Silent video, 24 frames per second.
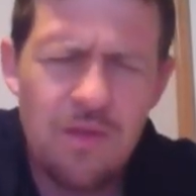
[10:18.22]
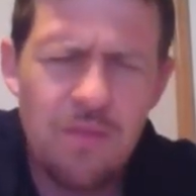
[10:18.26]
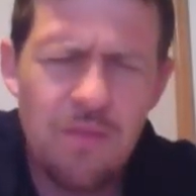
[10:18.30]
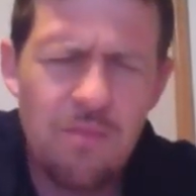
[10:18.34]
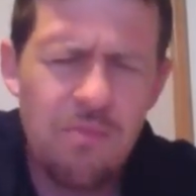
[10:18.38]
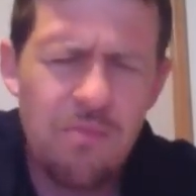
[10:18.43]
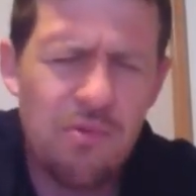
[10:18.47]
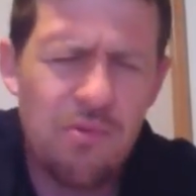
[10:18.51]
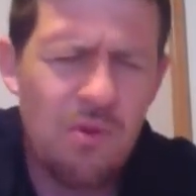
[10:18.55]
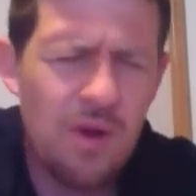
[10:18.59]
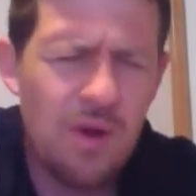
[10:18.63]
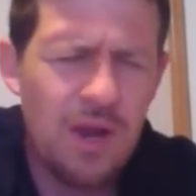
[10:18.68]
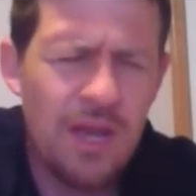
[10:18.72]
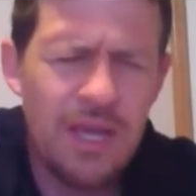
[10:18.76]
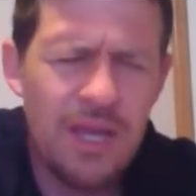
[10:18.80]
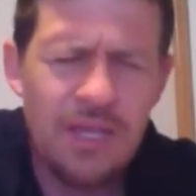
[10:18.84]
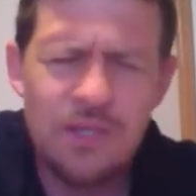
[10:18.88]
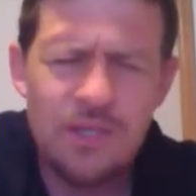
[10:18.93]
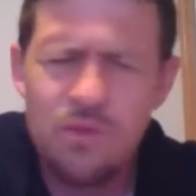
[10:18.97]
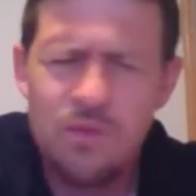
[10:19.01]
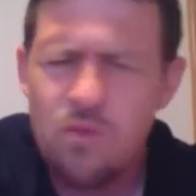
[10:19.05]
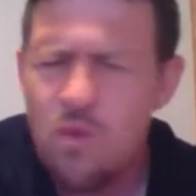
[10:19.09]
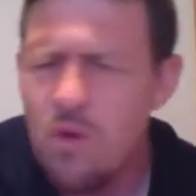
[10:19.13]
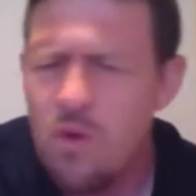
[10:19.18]

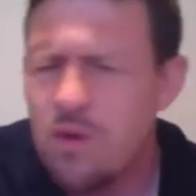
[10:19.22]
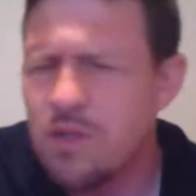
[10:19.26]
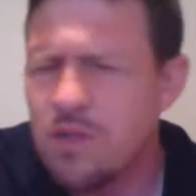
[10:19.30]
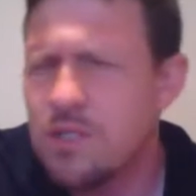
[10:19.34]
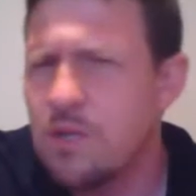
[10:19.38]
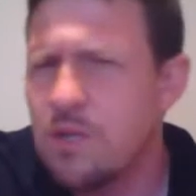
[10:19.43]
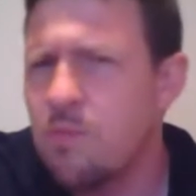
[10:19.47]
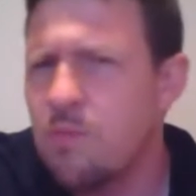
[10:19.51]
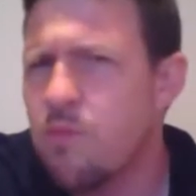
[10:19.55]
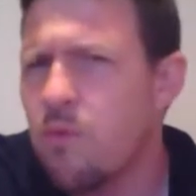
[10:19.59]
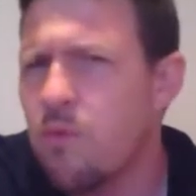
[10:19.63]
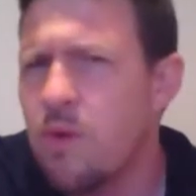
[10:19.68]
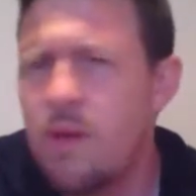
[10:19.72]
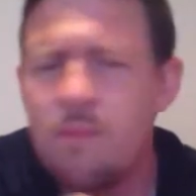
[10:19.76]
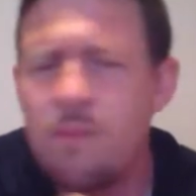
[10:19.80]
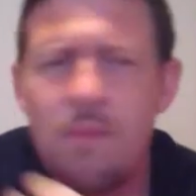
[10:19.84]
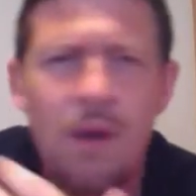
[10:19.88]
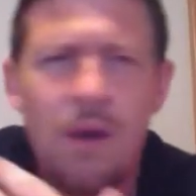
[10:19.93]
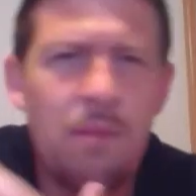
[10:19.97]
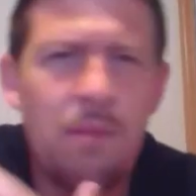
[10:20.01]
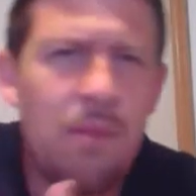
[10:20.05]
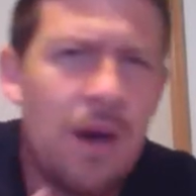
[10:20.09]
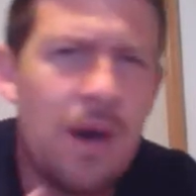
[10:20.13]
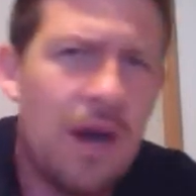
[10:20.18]
praise, worship, read
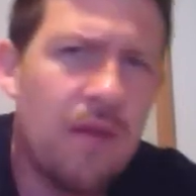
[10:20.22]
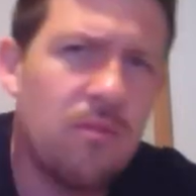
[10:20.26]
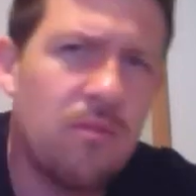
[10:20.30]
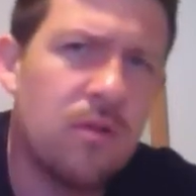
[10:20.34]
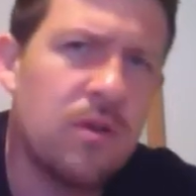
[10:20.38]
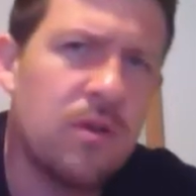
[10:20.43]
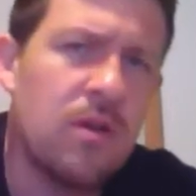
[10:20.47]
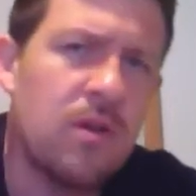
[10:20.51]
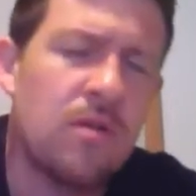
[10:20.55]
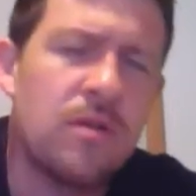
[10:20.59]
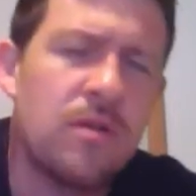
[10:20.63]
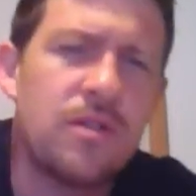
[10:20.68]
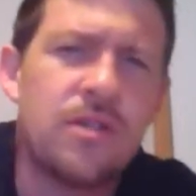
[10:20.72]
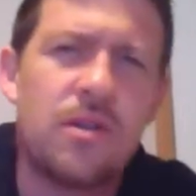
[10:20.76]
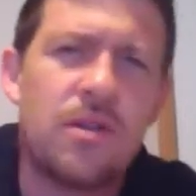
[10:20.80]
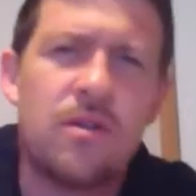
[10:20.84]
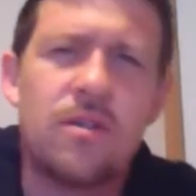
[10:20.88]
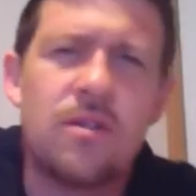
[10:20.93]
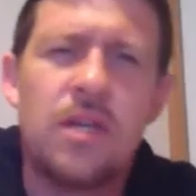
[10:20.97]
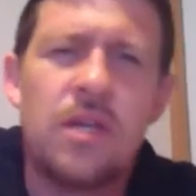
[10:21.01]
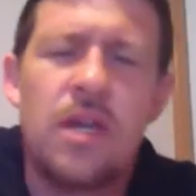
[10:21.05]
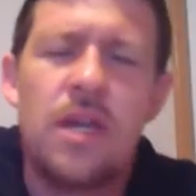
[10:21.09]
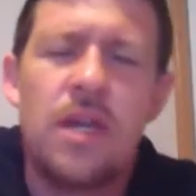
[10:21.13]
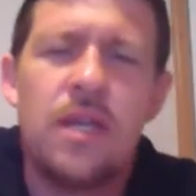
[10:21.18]
my Bible, go to
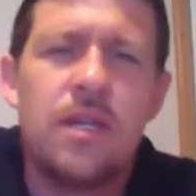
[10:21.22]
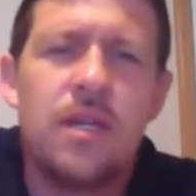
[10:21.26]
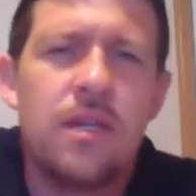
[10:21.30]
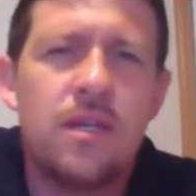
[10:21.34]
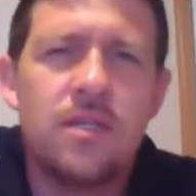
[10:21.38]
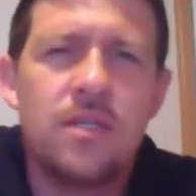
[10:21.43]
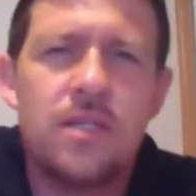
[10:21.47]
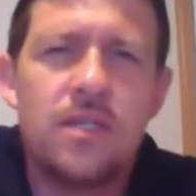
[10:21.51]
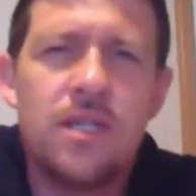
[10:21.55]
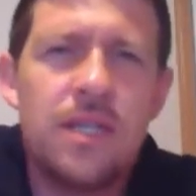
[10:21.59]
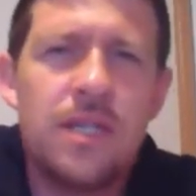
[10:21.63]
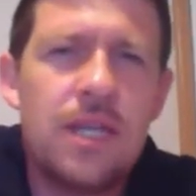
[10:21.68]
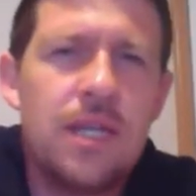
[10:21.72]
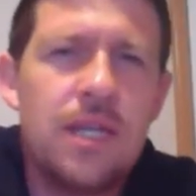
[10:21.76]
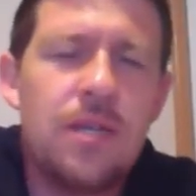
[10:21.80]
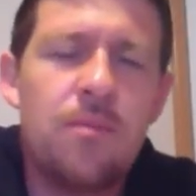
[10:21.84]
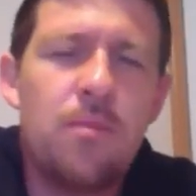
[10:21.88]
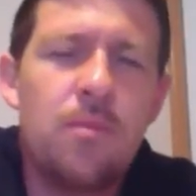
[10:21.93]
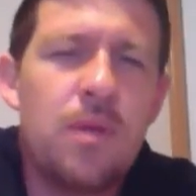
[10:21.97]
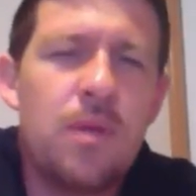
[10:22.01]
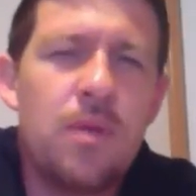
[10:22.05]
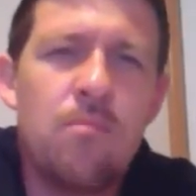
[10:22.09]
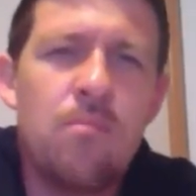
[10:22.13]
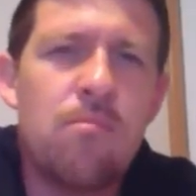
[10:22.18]
church, doesn't need to
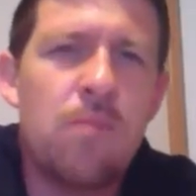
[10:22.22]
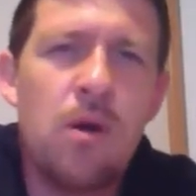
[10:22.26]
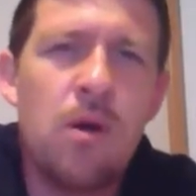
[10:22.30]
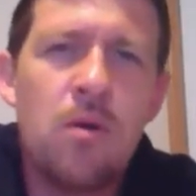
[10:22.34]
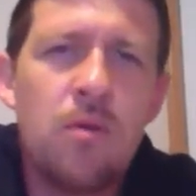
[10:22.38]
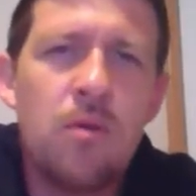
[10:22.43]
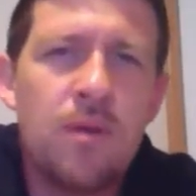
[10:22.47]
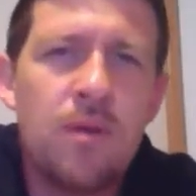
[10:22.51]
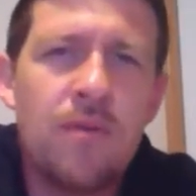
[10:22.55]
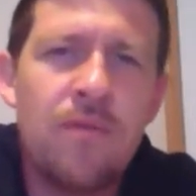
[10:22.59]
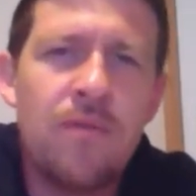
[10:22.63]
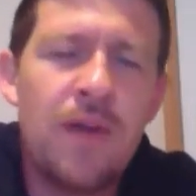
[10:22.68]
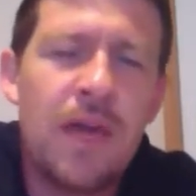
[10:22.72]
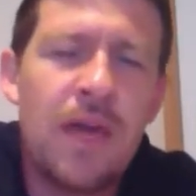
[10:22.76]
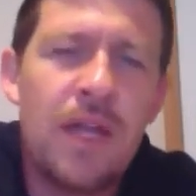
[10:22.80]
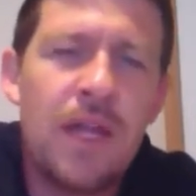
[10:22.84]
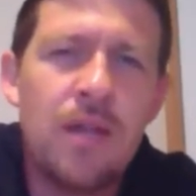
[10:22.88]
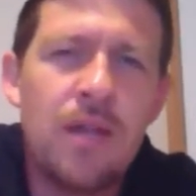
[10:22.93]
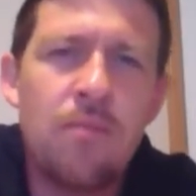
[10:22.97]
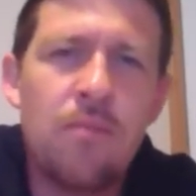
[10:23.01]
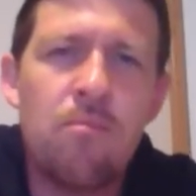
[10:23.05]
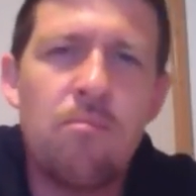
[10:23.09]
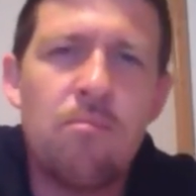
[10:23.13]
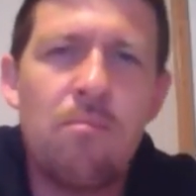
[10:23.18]
be
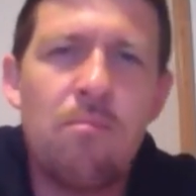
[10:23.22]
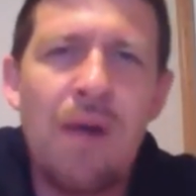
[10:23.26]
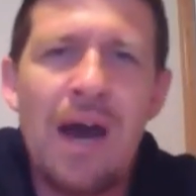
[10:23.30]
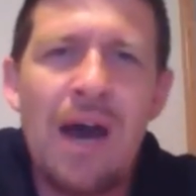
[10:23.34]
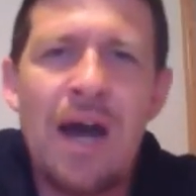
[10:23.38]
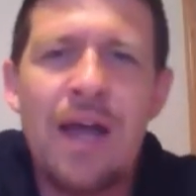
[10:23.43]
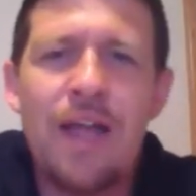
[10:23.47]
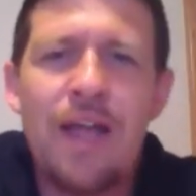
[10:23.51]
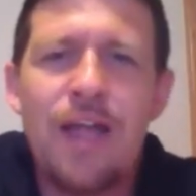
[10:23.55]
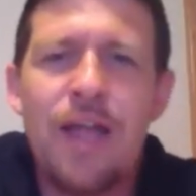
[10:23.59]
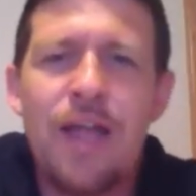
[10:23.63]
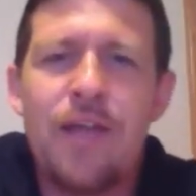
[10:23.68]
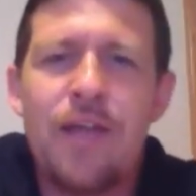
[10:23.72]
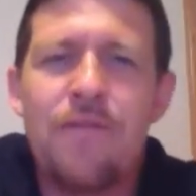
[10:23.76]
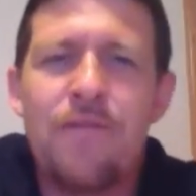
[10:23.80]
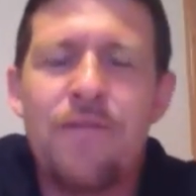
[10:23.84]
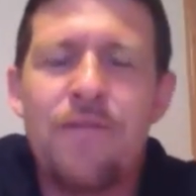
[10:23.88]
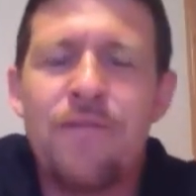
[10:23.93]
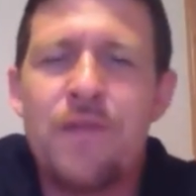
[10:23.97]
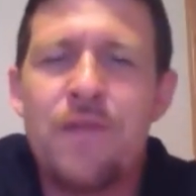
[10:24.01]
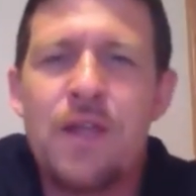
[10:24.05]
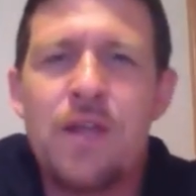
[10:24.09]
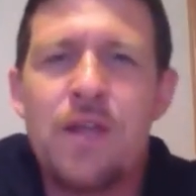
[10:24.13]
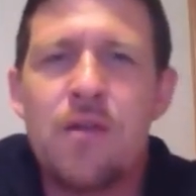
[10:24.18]
motivated by a
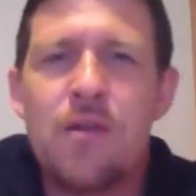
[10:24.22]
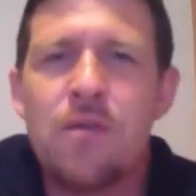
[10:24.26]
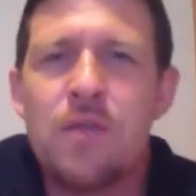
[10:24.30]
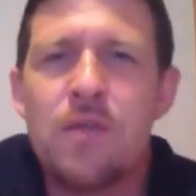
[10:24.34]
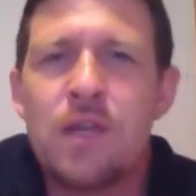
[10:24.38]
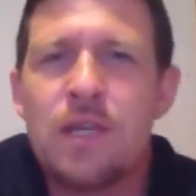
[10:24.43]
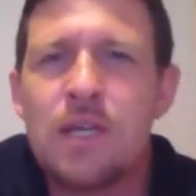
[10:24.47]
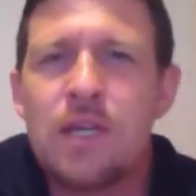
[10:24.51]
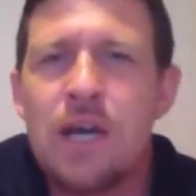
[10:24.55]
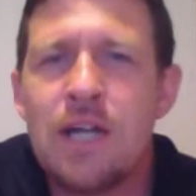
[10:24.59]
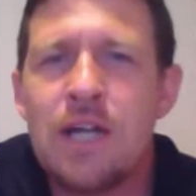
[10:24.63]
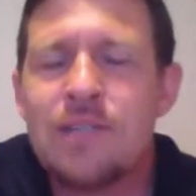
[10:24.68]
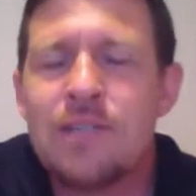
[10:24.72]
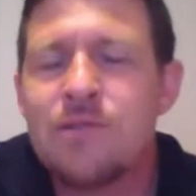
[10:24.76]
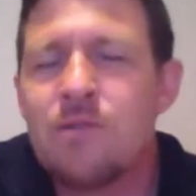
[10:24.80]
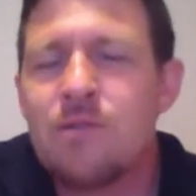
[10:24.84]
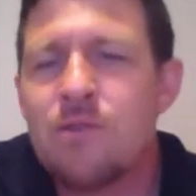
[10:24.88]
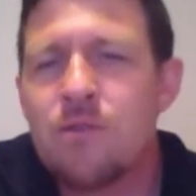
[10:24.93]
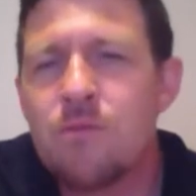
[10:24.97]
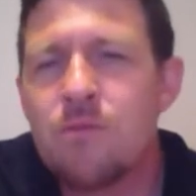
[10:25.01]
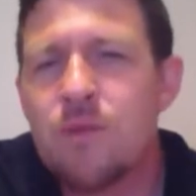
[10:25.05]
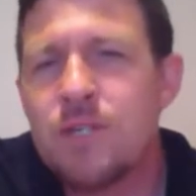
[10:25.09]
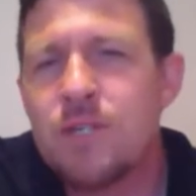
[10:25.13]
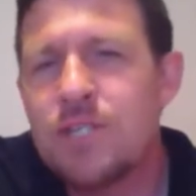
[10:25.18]
fear that God's going
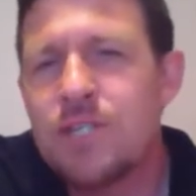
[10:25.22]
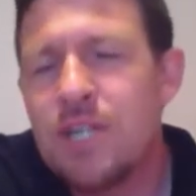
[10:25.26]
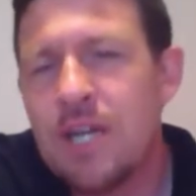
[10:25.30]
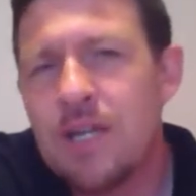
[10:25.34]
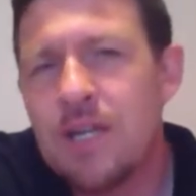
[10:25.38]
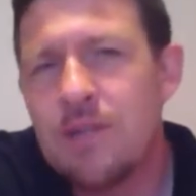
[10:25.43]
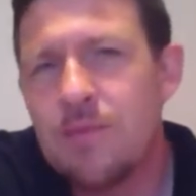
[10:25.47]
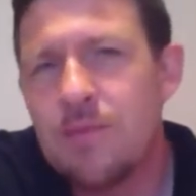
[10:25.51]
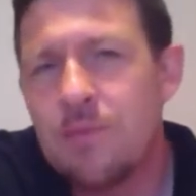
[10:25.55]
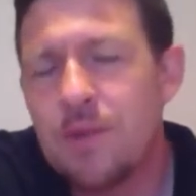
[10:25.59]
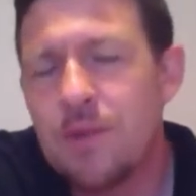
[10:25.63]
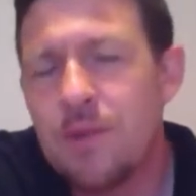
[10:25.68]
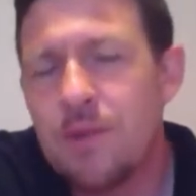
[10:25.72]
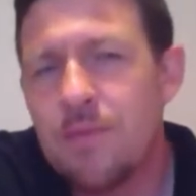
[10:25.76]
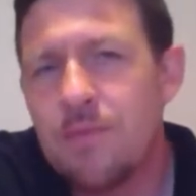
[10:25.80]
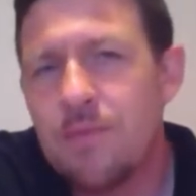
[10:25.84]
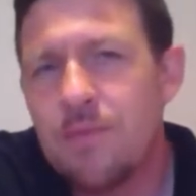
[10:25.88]
to reject me.